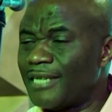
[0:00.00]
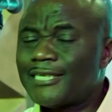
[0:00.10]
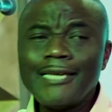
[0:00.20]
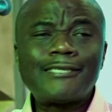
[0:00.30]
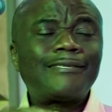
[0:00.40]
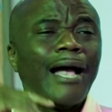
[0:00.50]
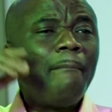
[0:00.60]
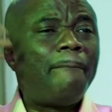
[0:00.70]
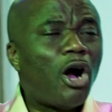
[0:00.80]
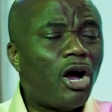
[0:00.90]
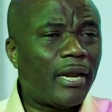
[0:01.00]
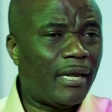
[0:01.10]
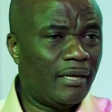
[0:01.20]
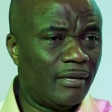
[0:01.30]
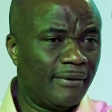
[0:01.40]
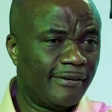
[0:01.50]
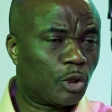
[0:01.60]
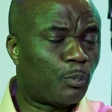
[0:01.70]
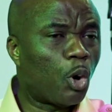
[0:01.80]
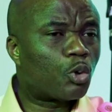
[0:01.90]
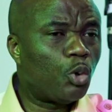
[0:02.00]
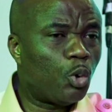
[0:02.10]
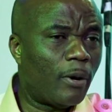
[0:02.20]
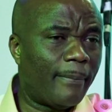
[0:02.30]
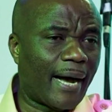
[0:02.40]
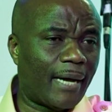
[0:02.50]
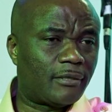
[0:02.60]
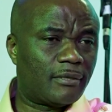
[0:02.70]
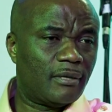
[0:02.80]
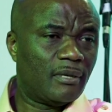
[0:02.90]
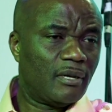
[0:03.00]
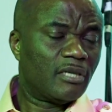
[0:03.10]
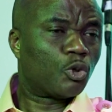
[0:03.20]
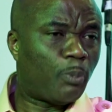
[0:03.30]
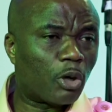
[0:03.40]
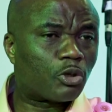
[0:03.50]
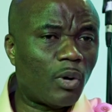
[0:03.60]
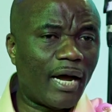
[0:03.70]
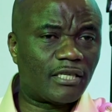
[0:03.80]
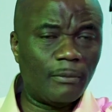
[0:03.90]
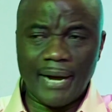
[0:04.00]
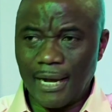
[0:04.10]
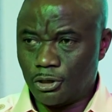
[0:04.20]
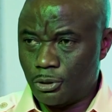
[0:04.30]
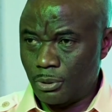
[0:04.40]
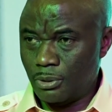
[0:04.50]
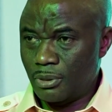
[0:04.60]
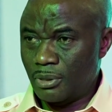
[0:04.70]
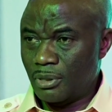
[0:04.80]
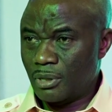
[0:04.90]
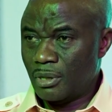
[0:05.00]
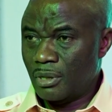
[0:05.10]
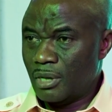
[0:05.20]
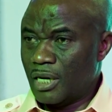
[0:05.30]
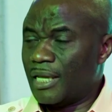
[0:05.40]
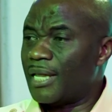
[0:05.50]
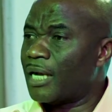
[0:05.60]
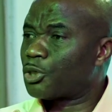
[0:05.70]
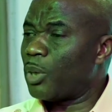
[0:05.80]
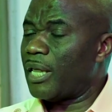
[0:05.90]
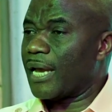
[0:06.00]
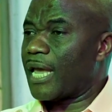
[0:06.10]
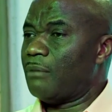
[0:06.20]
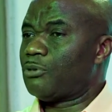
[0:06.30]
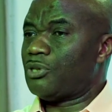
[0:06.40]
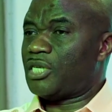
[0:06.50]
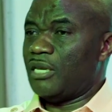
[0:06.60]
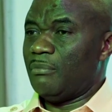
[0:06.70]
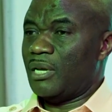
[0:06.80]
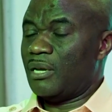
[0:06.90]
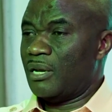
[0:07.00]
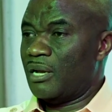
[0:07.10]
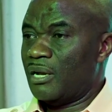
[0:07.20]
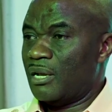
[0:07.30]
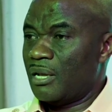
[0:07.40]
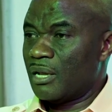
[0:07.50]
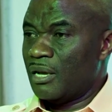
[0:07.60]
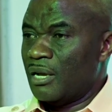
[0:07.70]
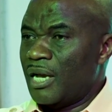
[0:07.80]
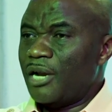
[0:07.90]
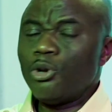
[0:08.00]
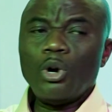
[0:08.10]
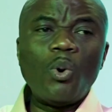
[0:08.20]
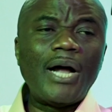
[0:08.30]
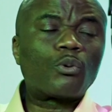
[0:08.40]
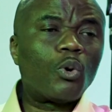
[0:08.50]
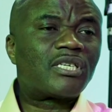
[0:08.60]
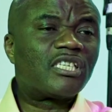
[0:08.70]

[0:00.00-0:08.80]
They say somebody spoke to you about, spoke to us about you. And then that's where they came to see me. And you know what?